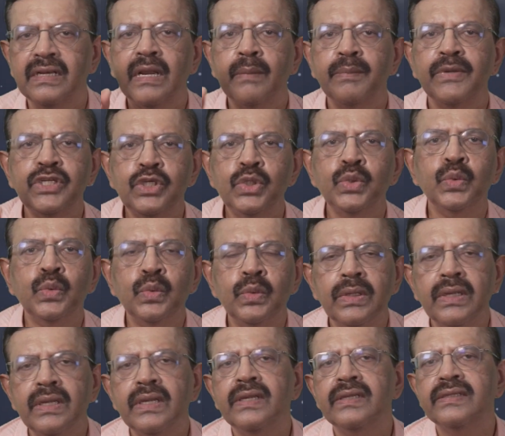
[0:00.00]
Number two,
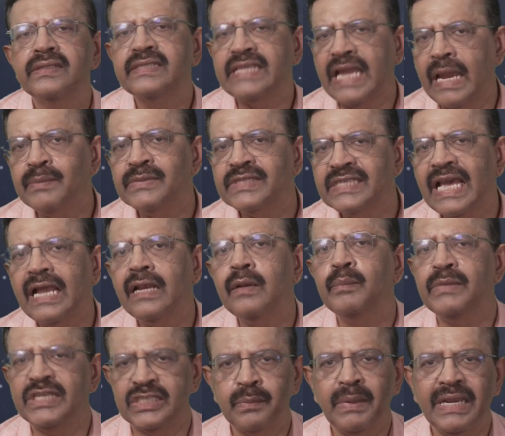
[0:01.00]
stem cell
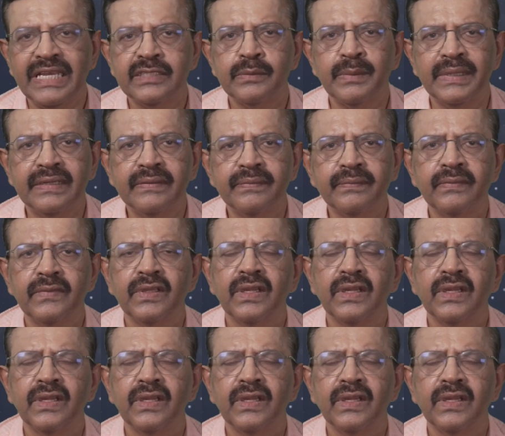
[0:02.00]
misplacement.